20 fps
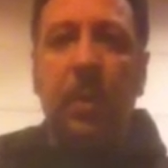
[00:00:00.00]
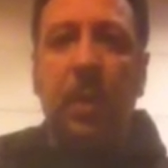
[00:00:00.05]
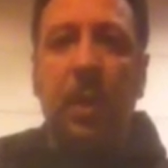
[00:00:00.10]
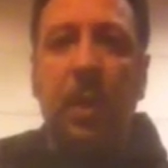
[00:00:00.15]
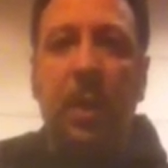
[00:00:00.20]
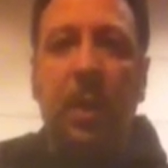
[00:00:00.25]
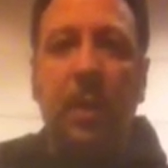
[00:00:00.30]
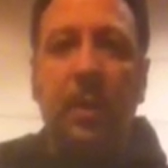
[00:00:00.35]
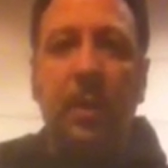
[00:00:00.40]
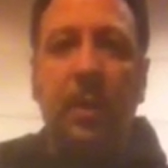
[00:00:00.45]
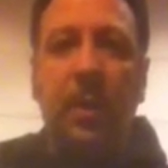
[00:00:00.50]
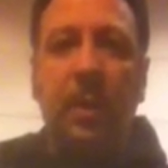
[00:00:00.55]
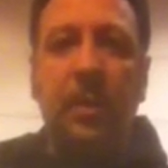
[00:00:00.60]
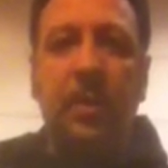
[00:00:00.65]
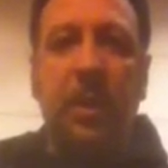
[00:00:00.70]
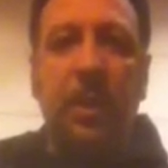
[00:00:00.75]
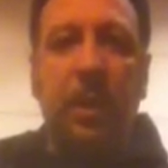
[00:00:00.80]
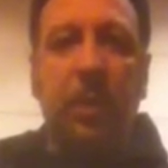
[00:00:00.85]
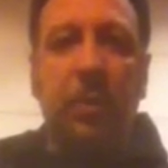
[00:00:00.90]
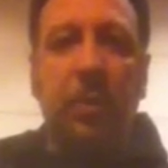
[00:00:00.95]
The
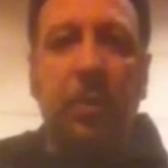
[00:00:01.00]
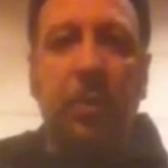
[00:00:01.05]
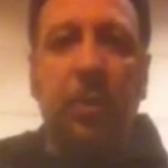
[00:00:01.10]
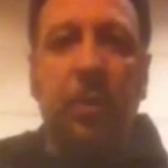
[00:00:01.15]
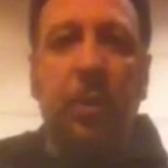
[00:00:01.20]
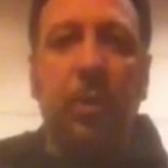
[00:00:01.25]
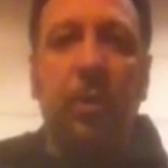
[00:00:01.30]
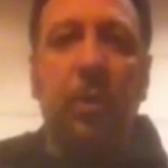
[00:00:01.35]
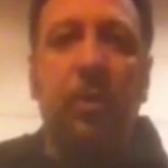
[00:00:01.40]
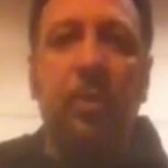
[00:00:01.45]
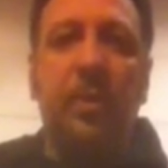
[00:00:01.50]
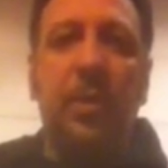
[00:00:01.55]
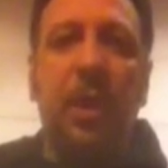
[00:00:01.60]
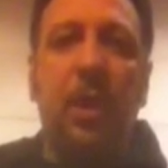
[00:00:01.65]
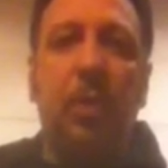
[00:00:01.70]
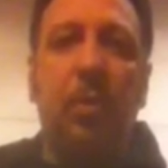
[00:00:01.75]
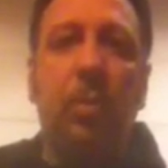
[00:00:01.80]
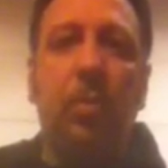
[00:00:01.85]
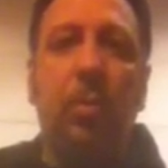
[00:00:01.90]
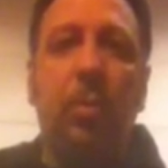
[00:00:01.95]
next thing I want to show you is
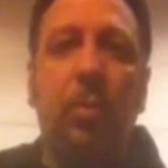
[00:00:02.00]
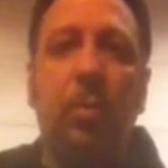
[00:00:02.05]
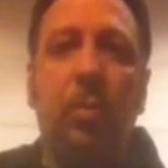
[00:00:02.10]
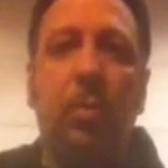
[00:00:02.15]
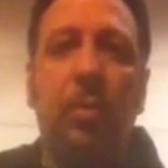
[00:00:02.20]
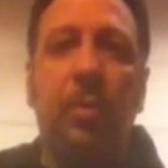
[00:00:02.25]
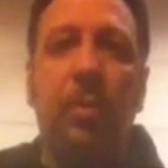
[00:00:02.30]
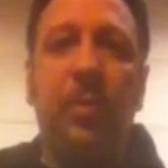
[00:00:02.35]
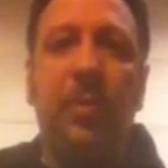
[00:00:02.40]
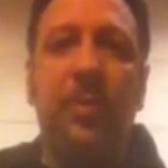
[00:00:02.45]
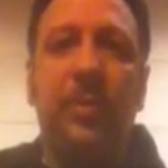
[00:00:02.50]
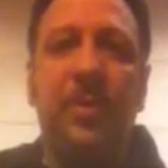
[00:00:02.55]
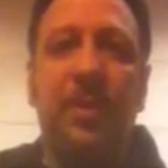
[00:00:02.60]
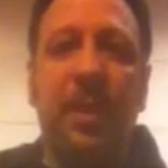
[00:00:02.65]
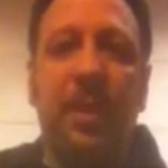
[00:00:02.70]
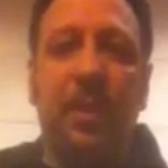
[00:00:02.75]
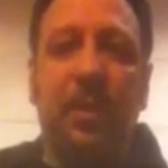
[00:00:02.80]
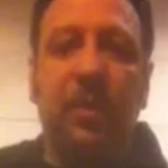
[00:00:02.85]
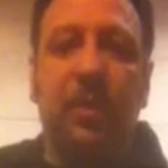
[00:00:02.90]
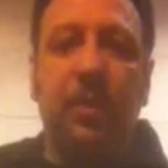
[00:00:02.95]
how to hold the
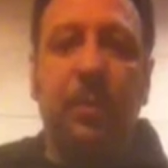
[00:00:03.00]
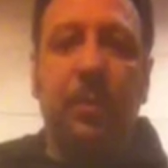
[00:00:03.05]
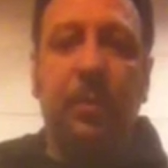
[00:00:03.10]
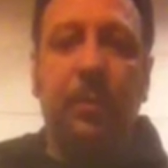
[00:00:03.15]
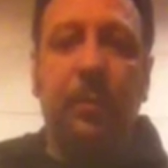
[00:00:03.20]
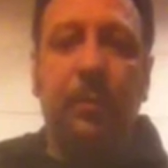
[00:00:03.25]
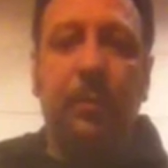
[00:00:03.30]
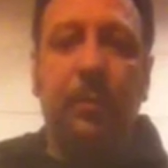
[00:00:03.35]
sticks.